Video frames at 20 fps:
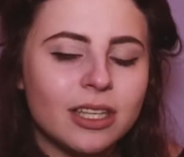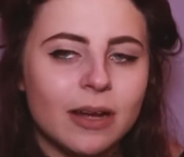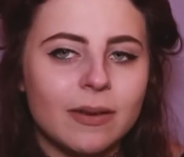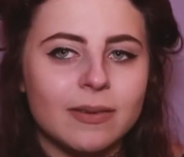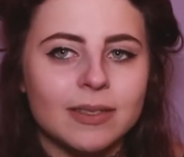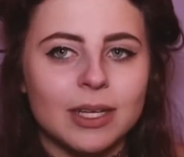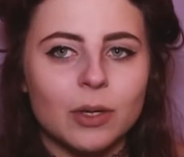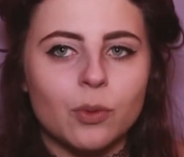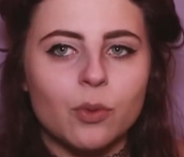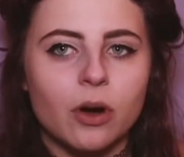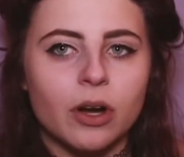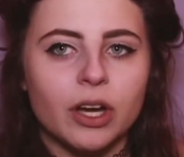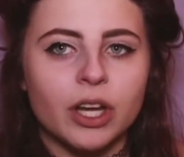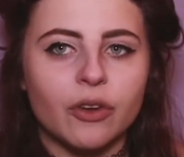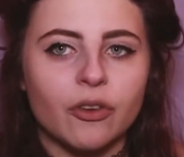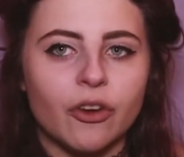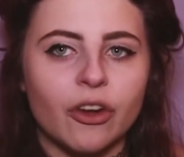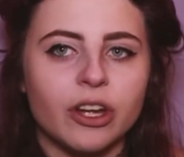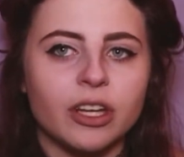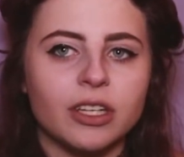I was like walking
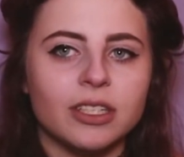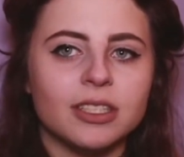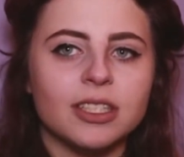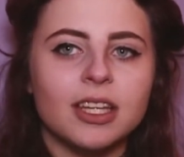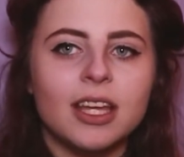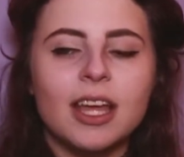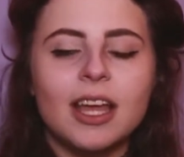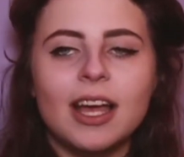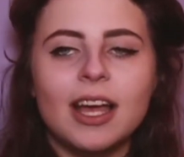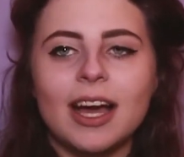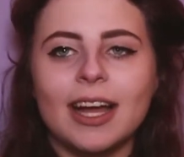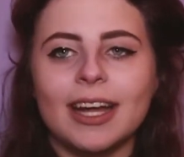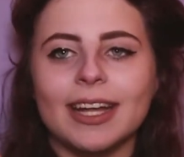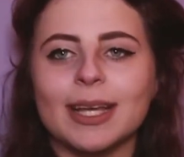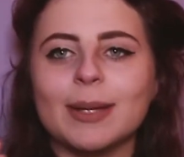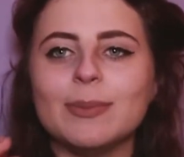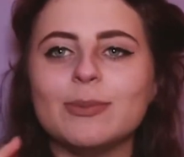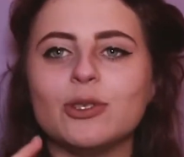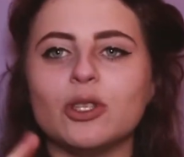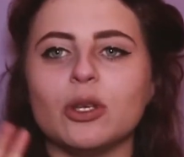around and I
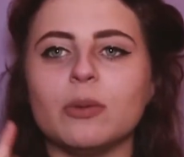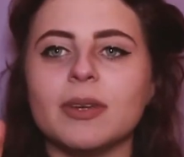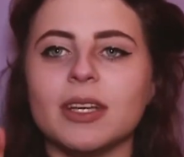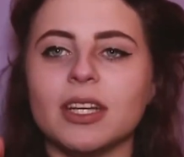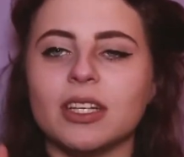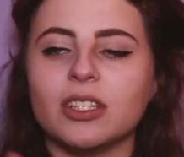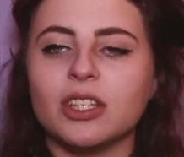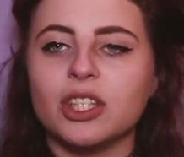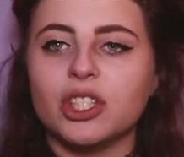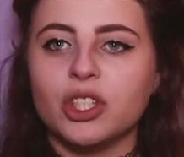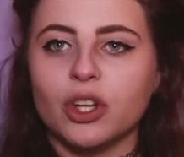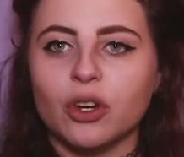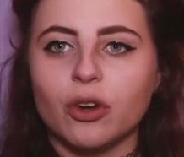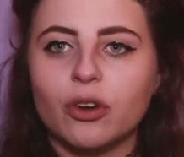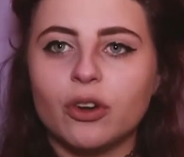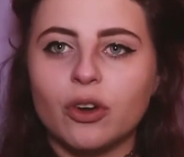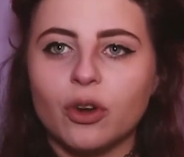kept zooming into the dirt on